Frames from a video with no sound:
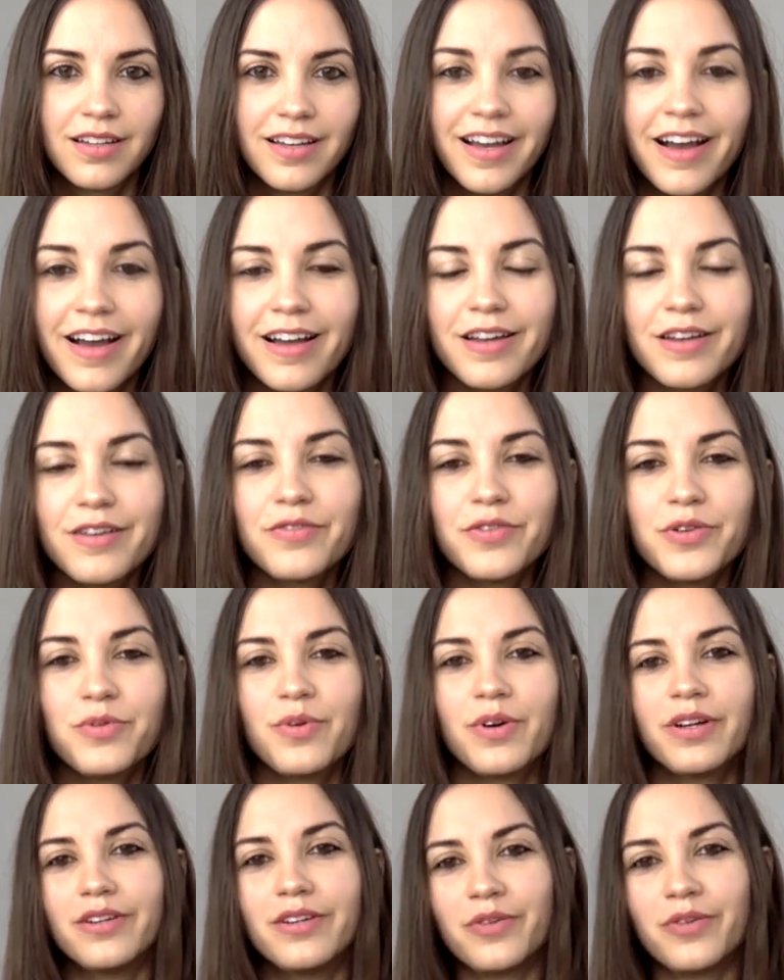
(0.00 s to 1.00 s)
Hi,
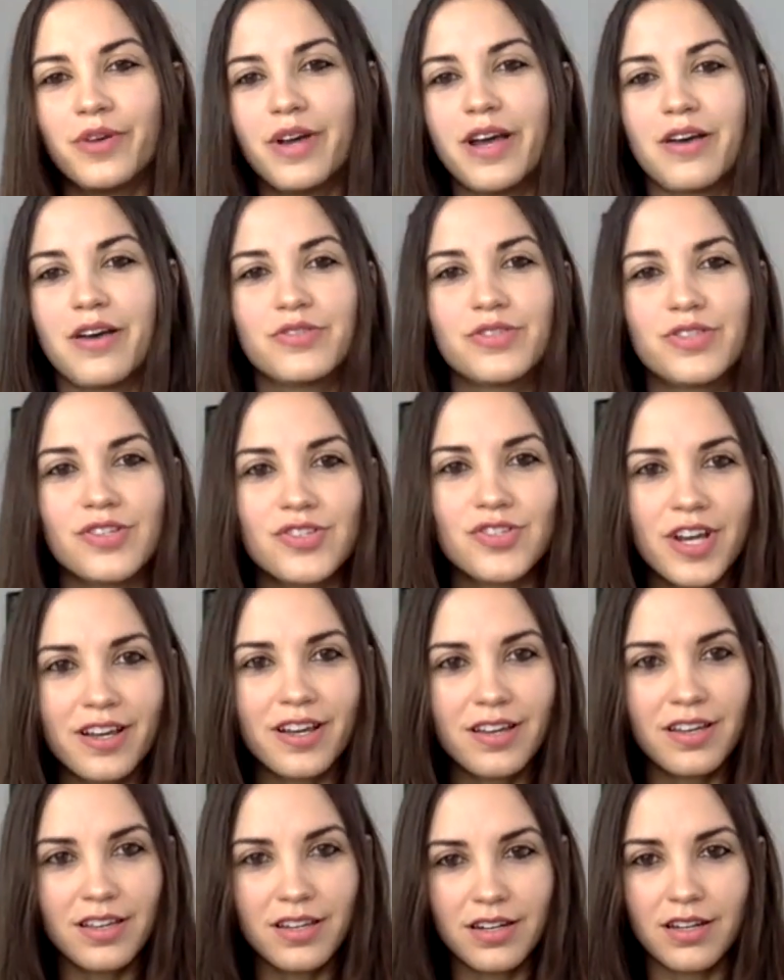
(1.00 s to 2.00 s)
everyone. Okay, I was just
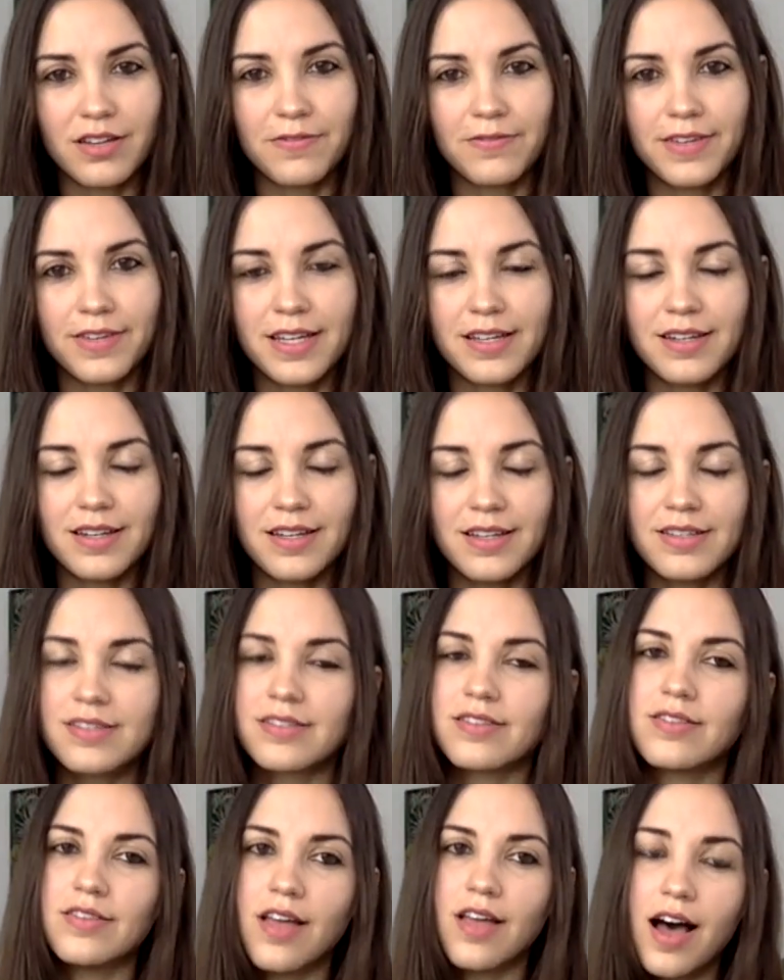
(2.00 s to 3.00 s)
checking if it
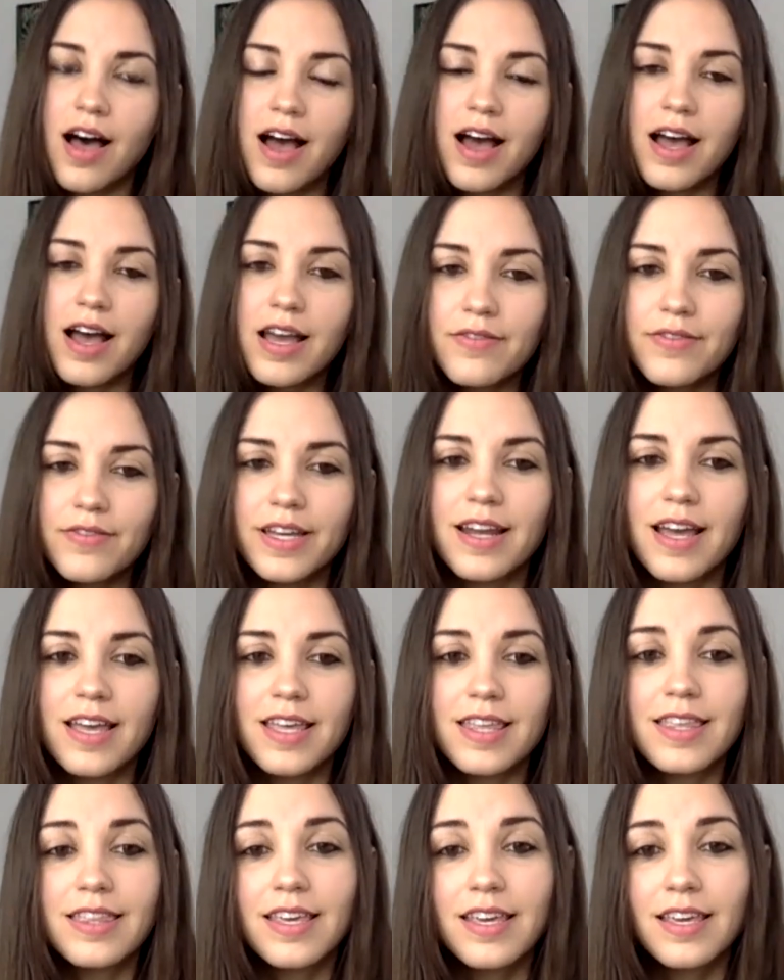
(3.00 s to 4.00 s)
is live, and
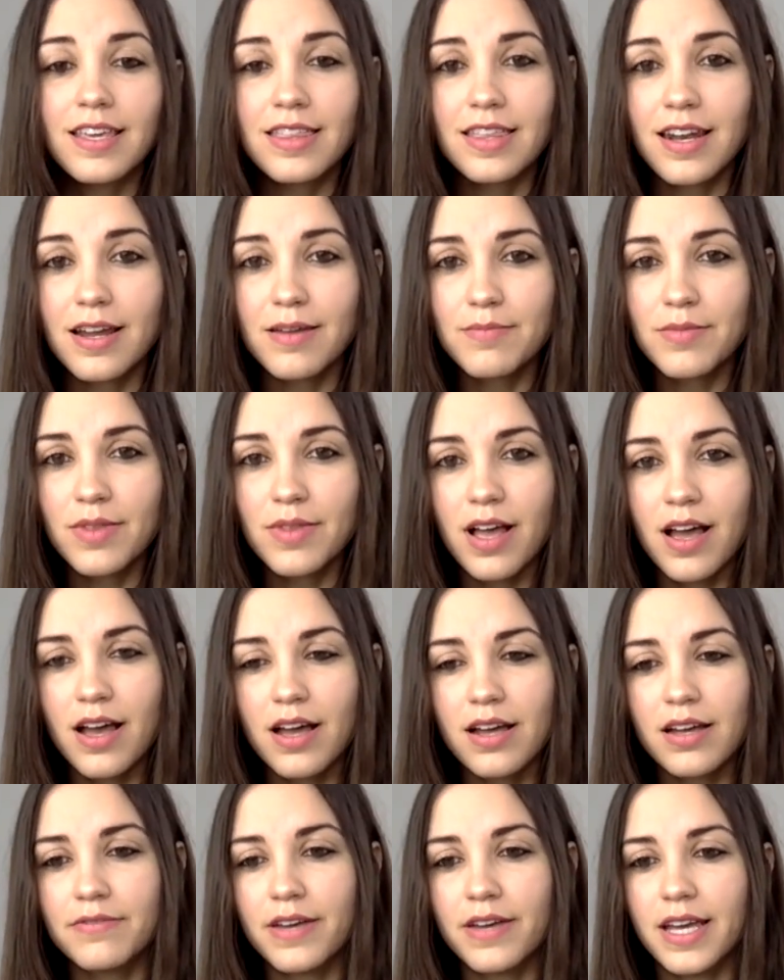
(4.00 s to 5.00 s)
I think that I'm
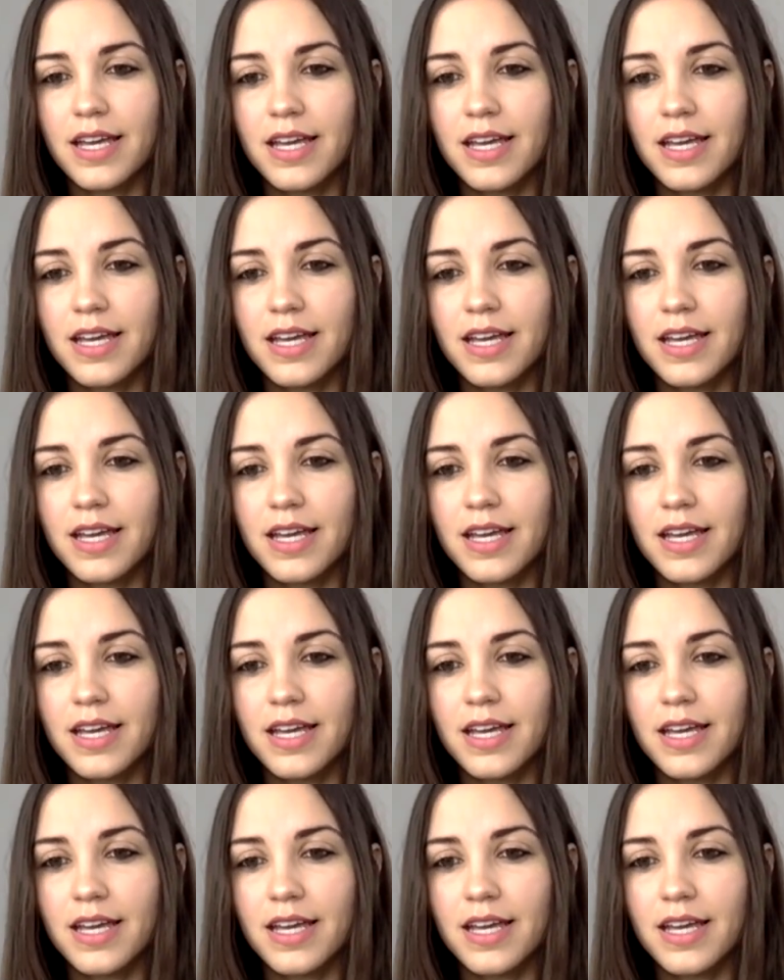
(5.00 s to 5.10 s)
live.